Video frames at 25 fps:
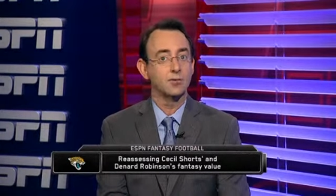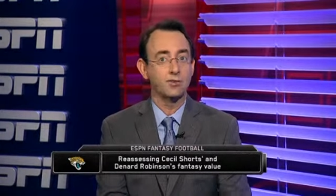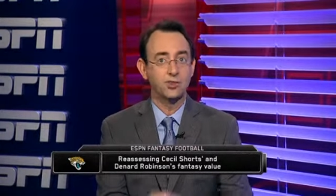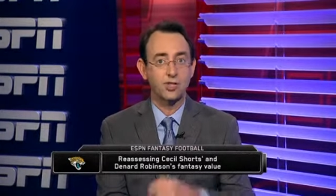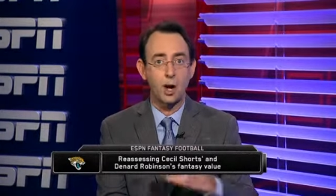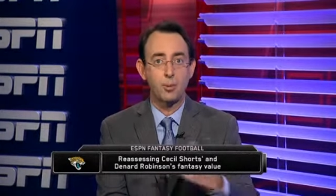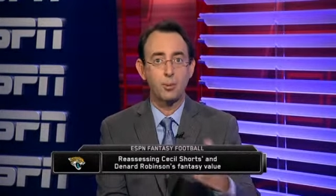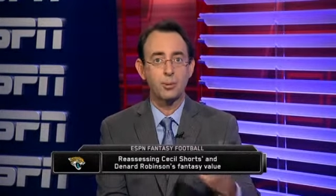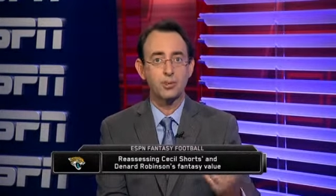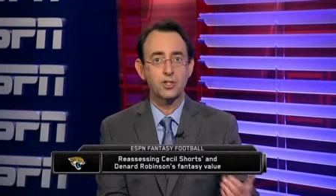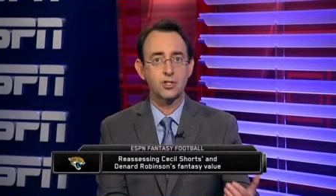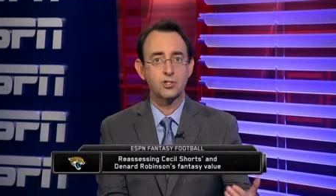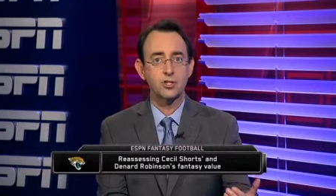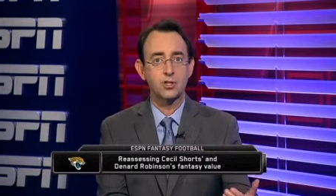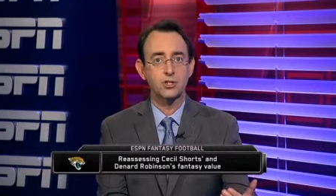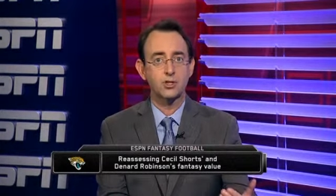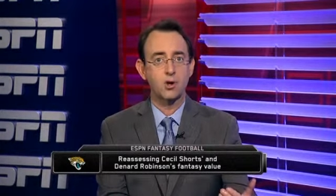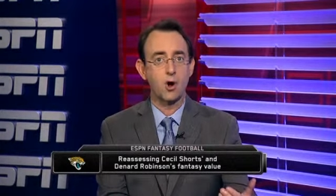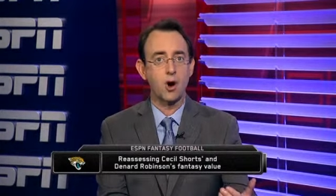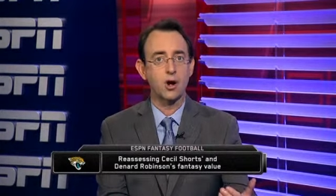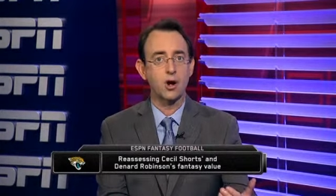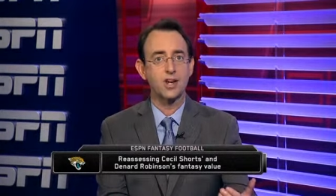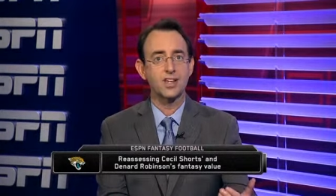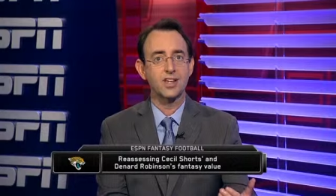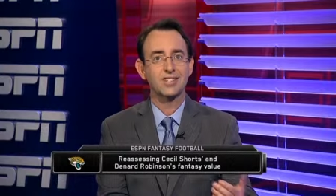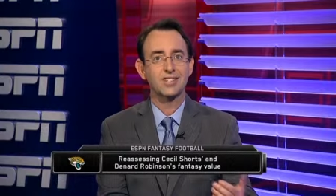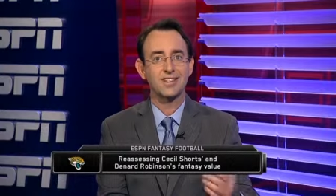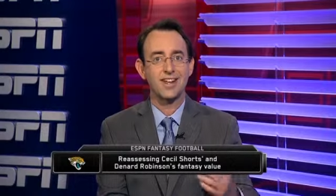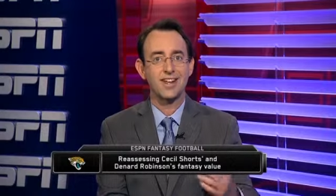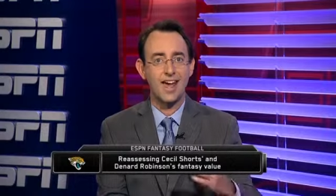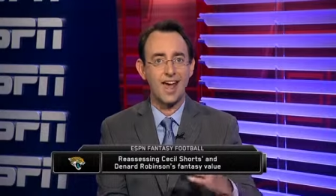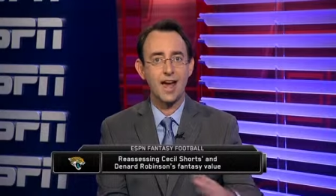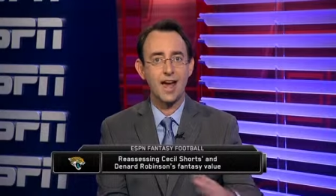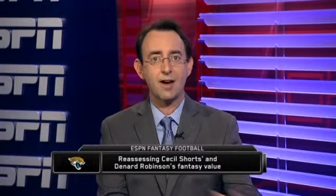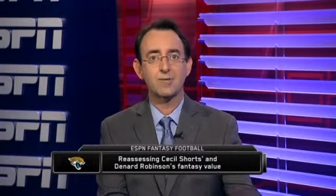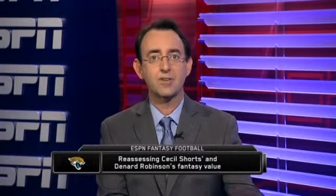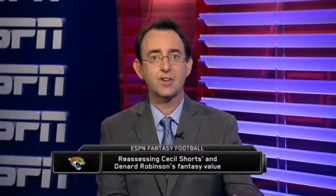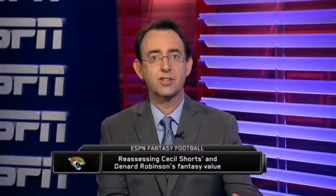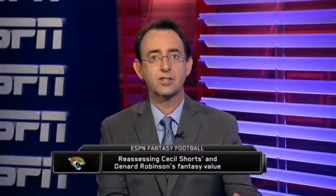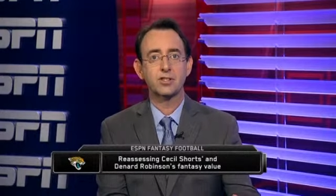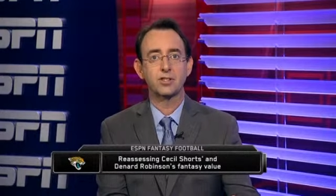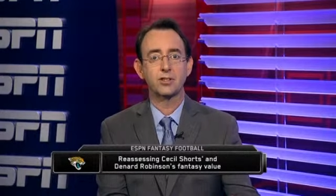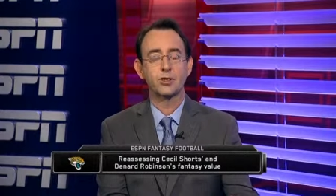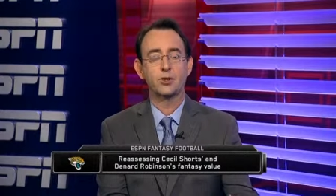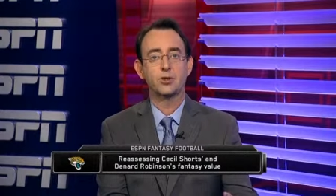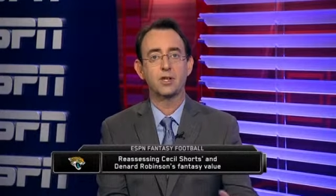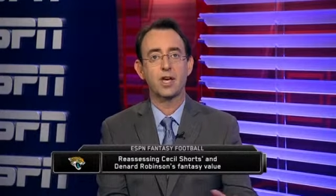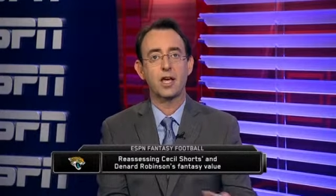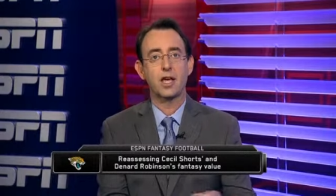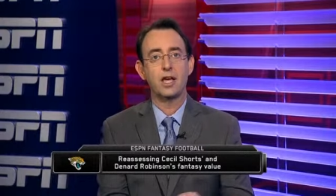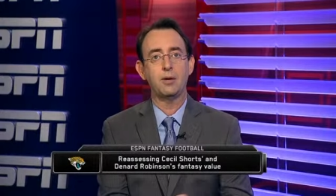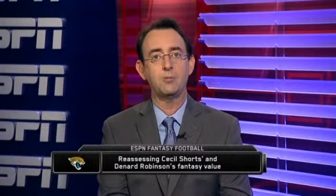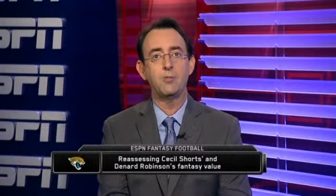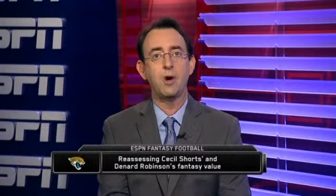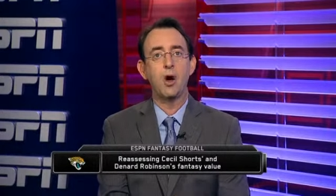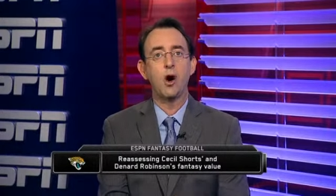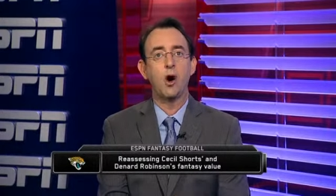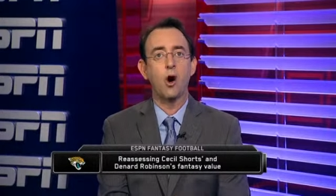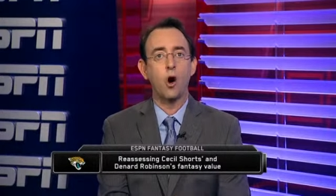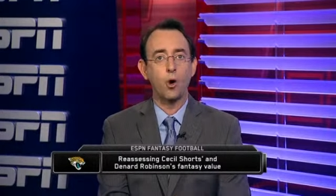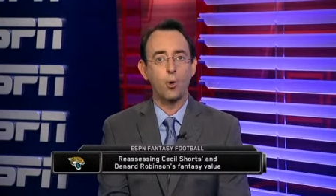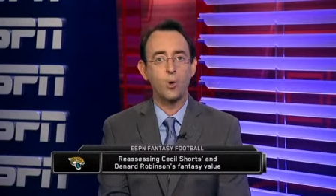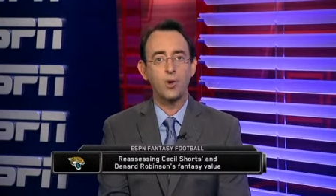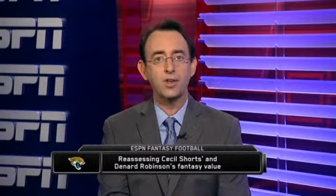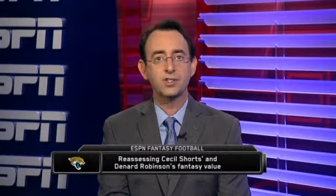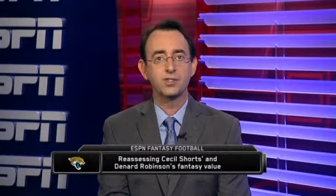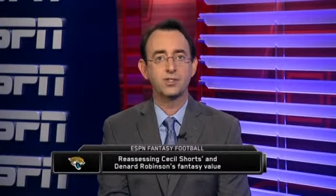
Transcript: double digit targets in every single game, always